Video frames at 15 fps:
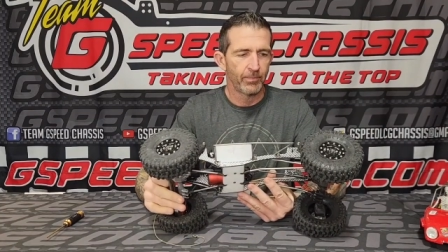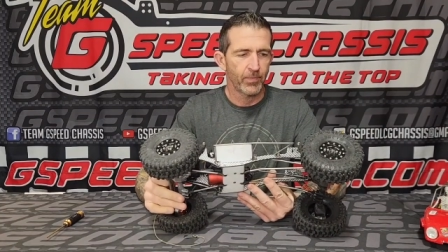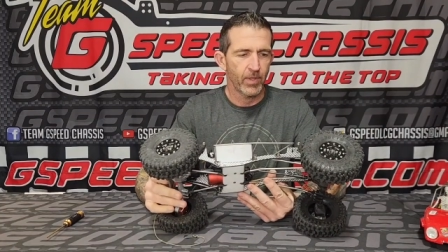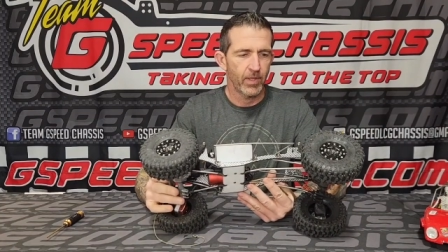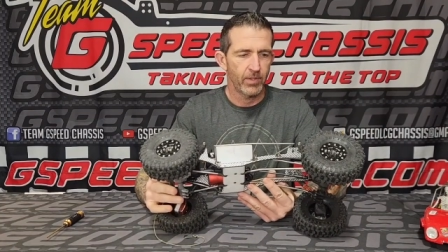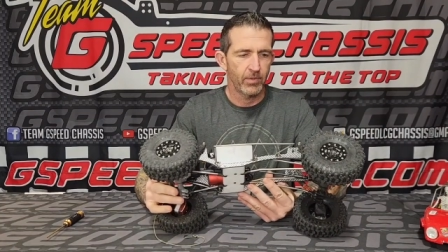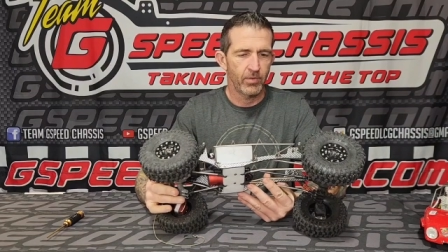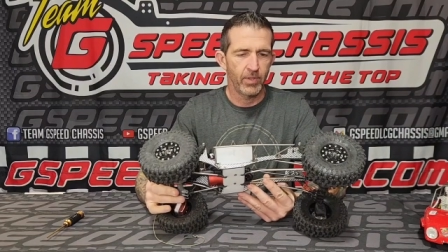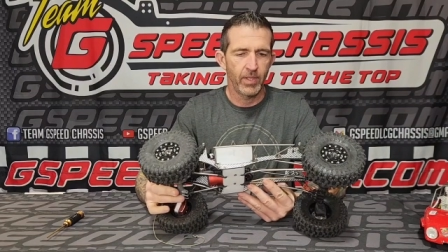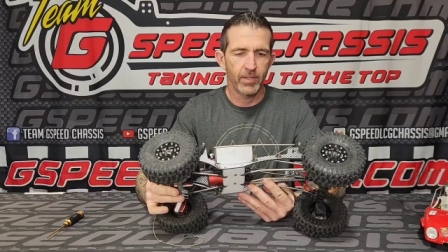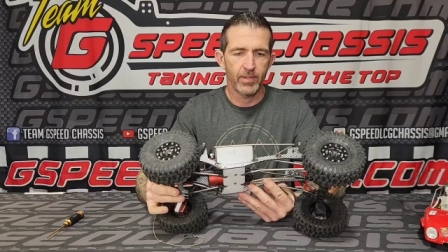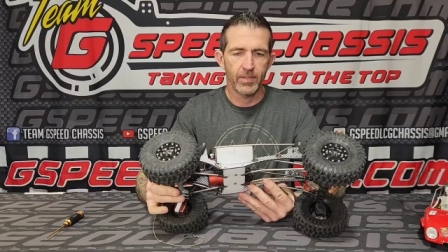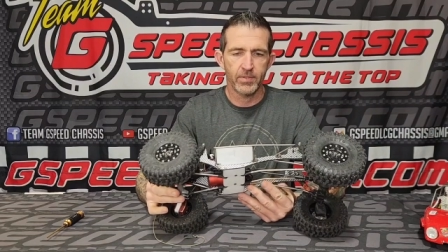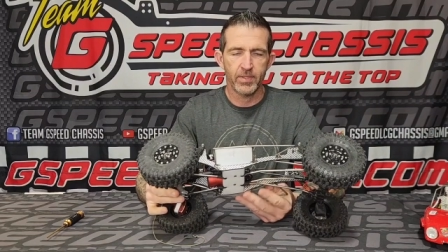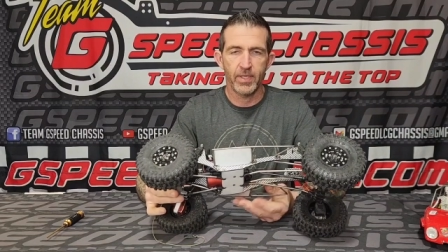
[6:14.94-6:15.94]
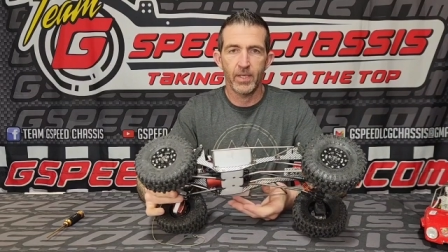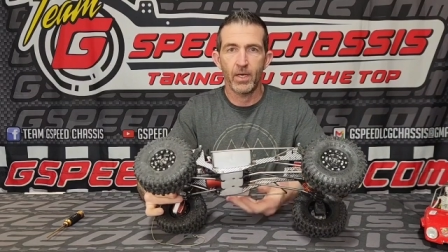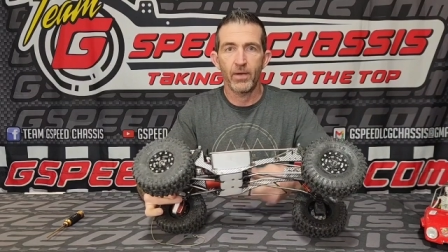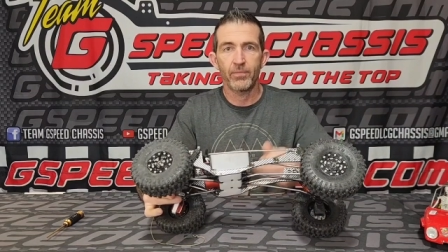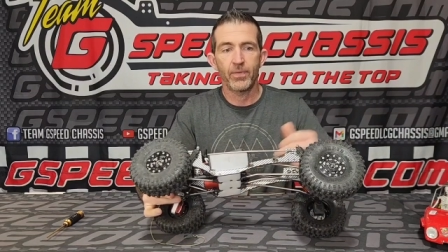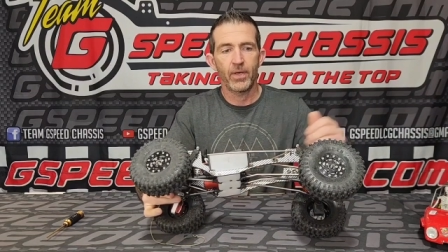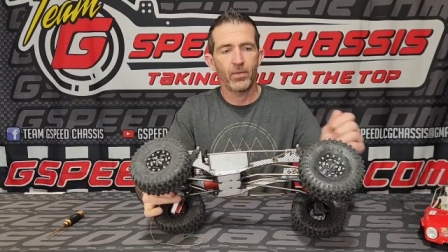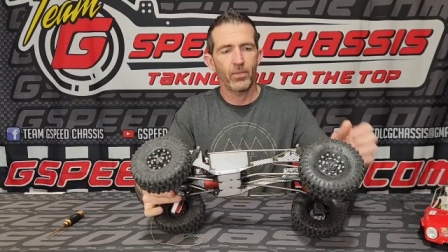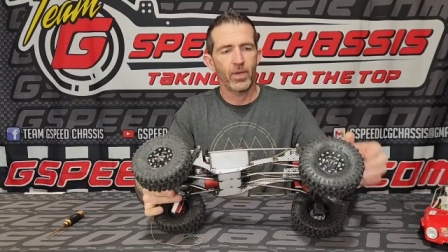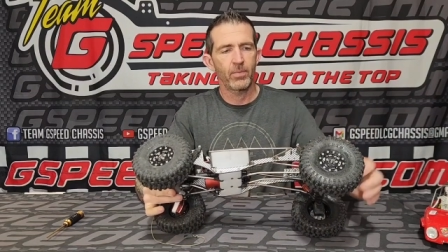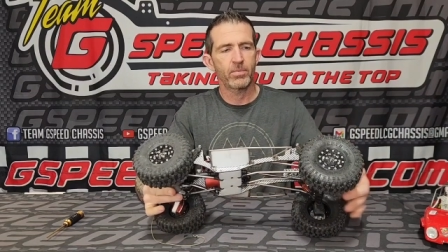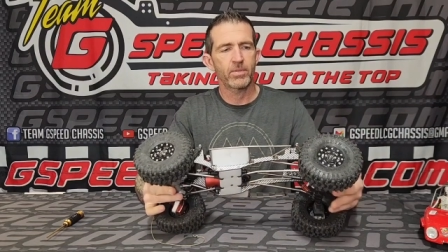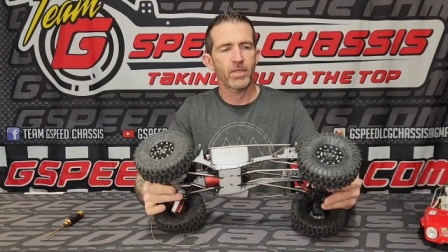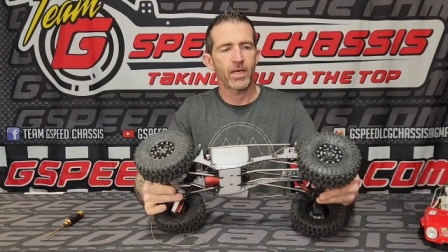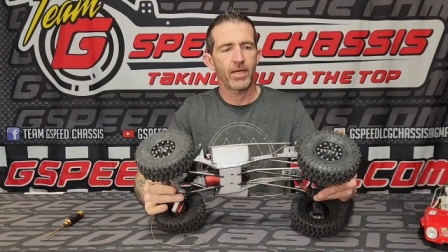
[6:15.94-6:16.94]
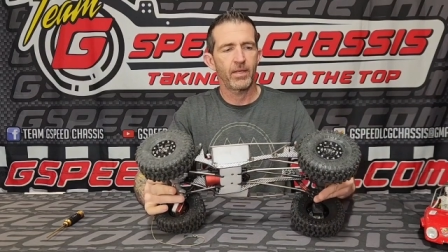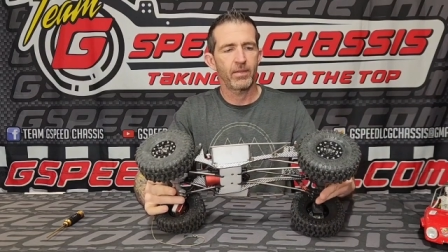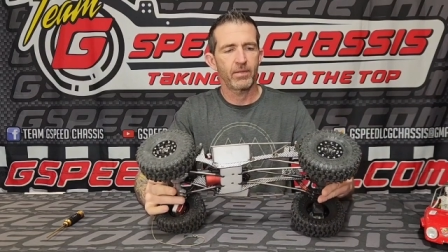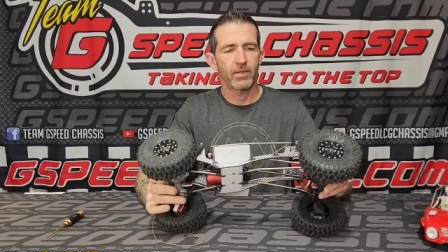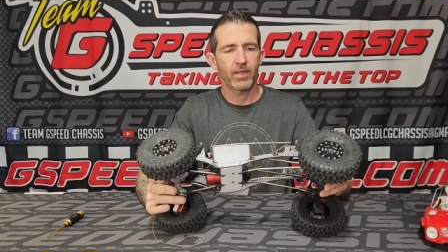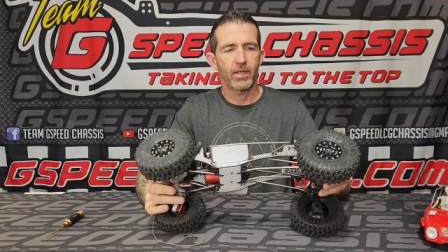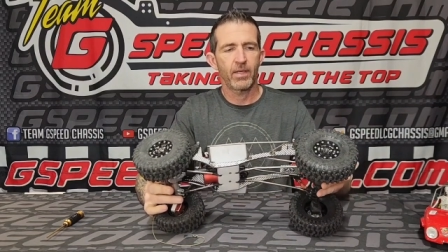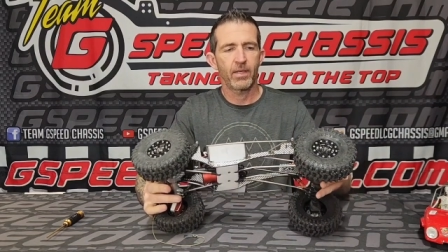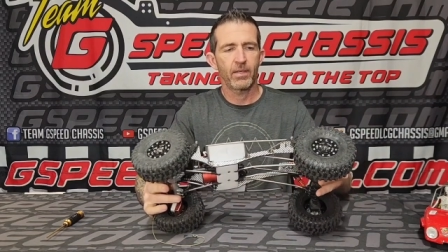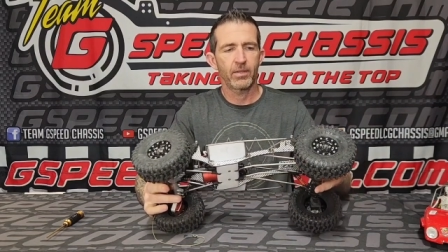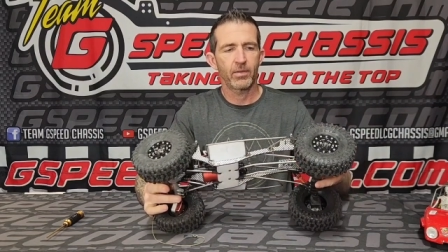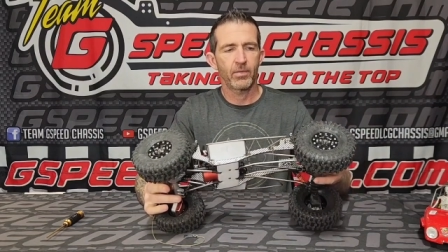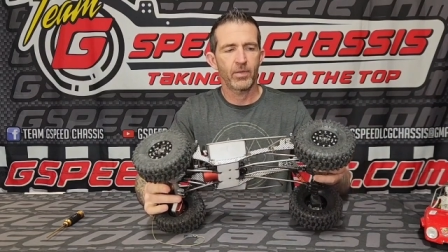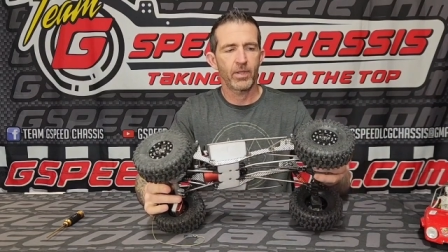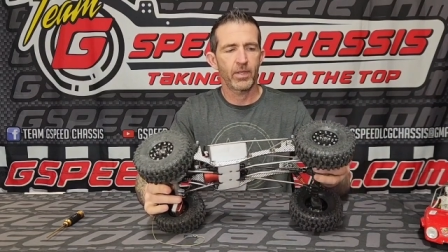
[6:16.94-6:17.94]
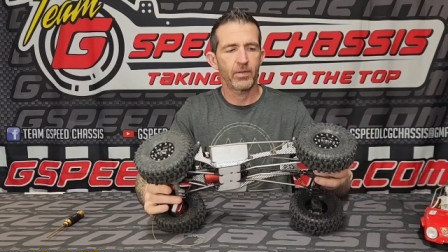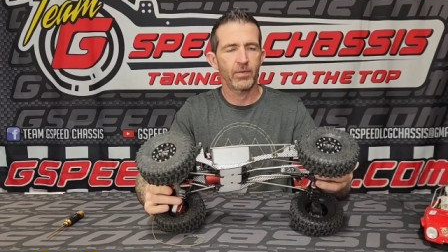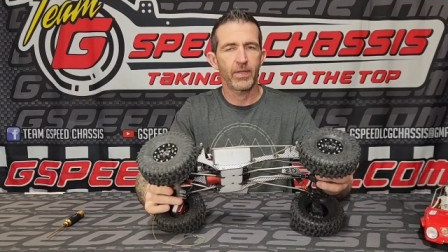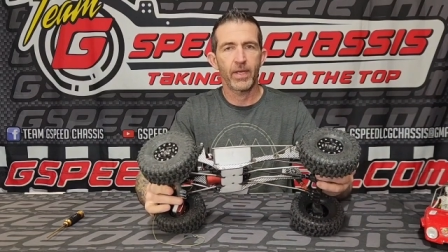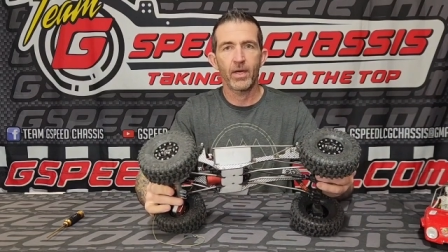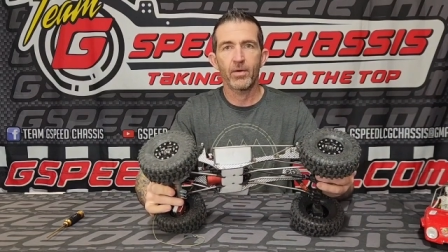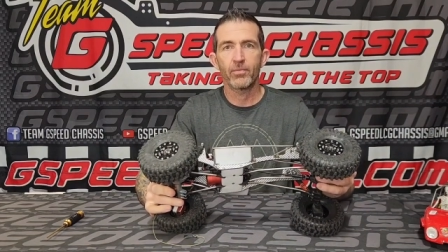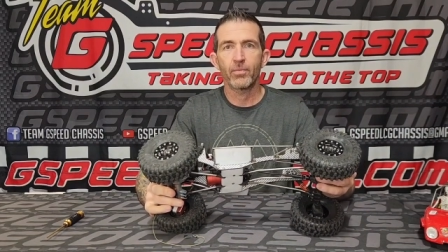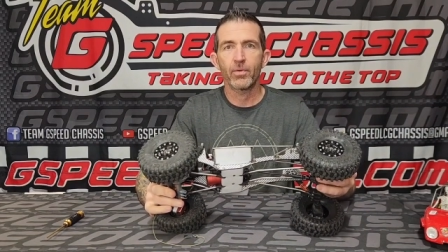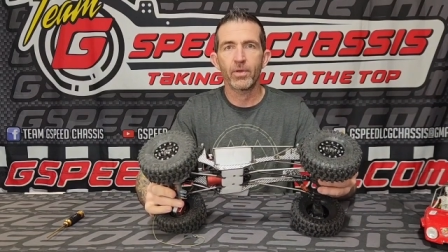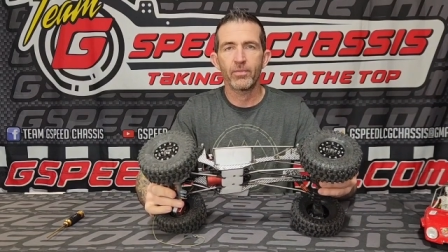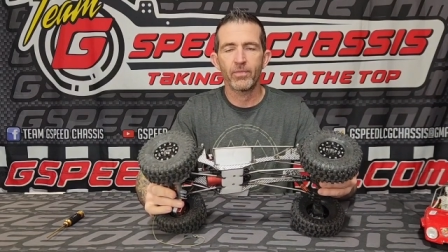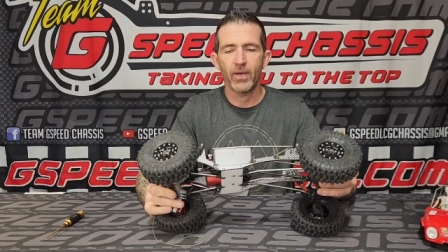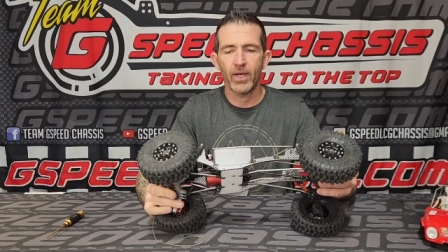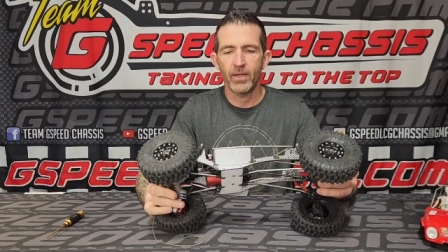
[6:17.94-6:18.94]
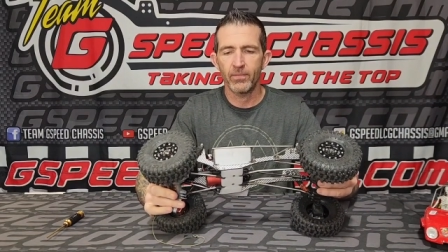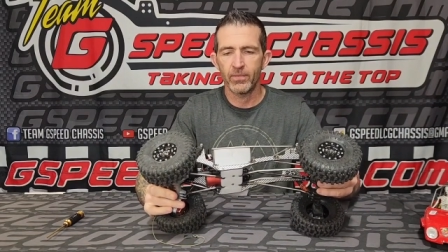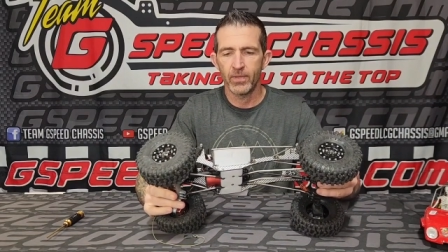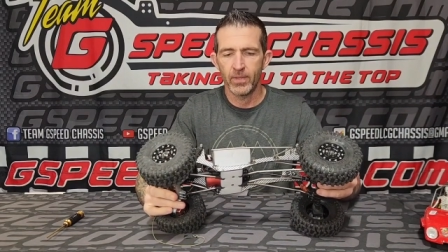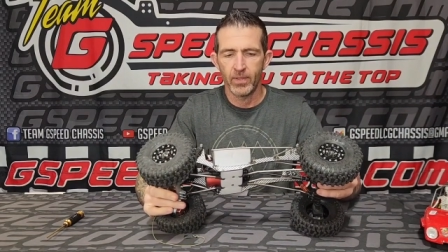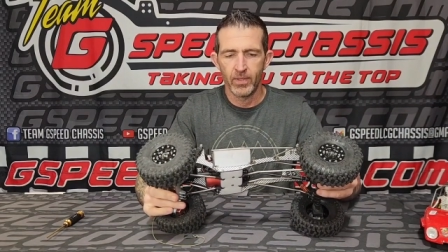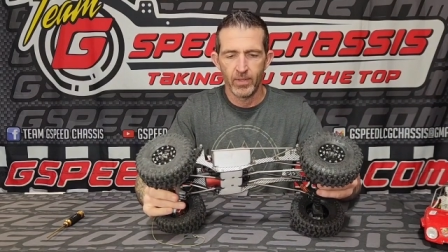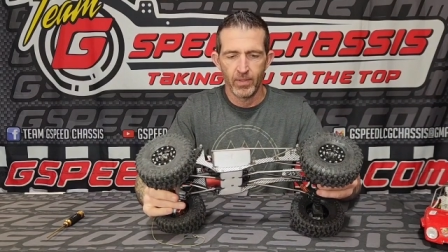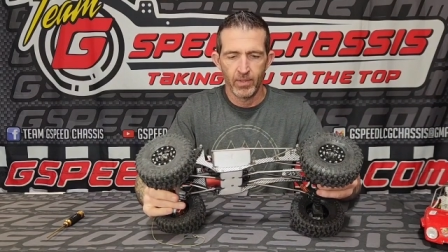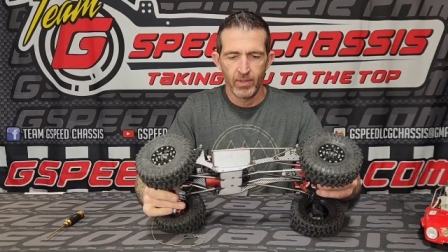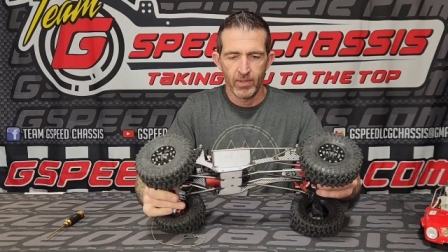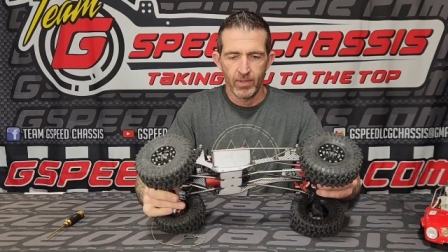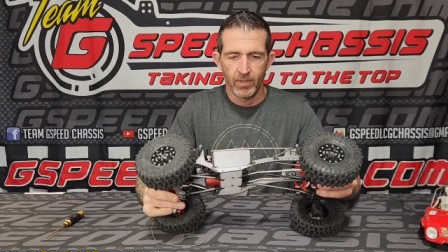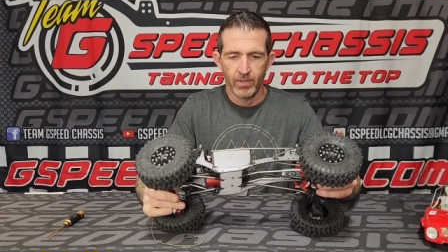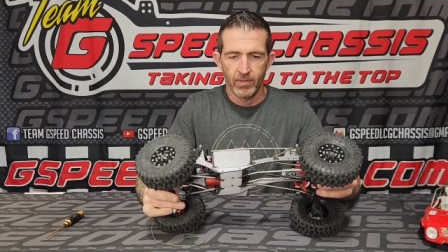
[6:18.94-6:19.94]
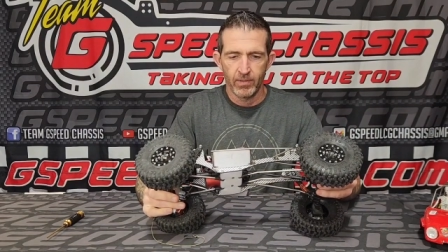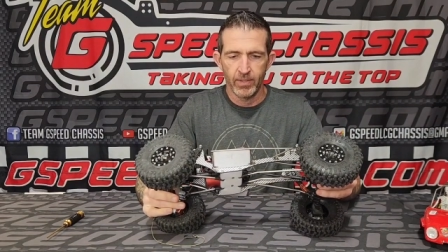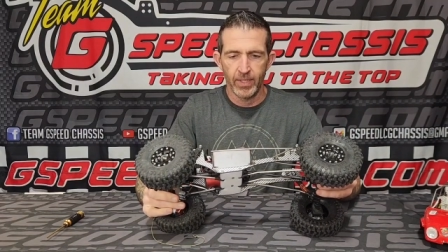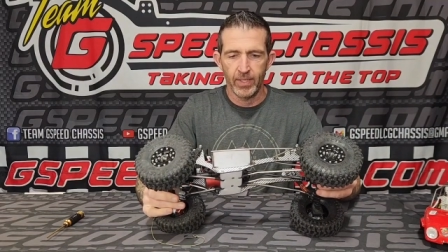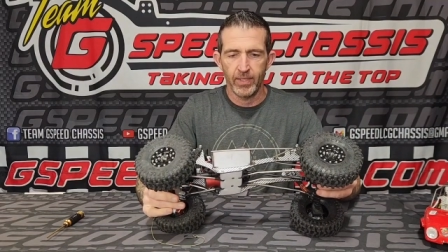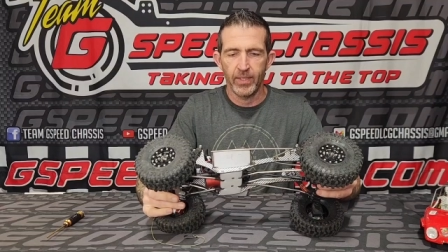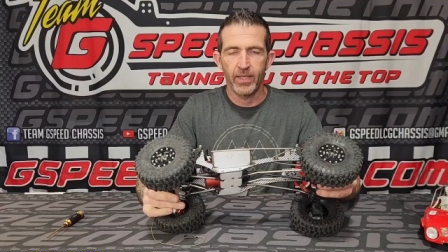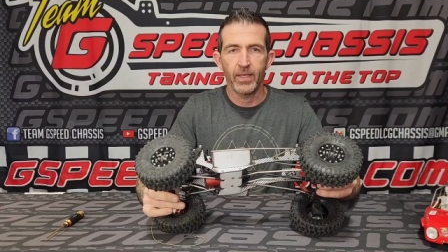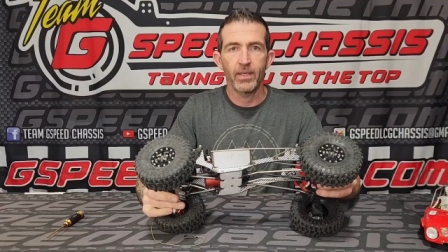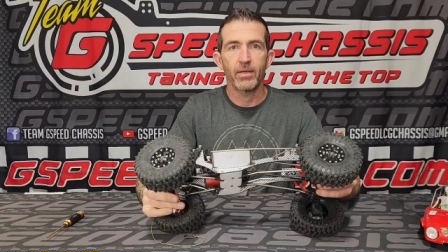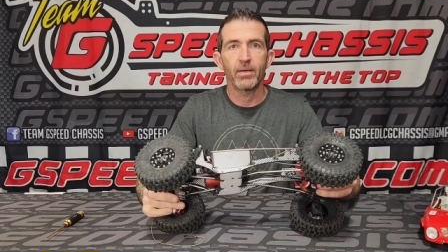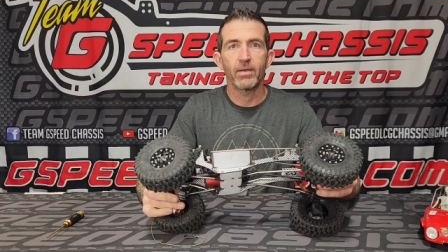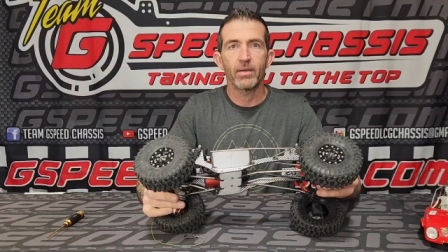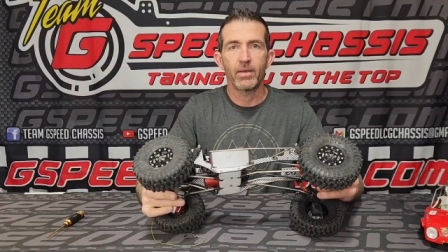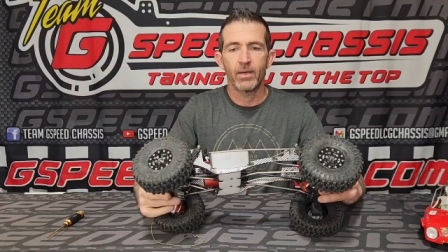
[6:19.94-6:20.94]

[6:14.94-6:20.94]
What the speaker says: Now you can get this kit off their website, going under the AR45 link kit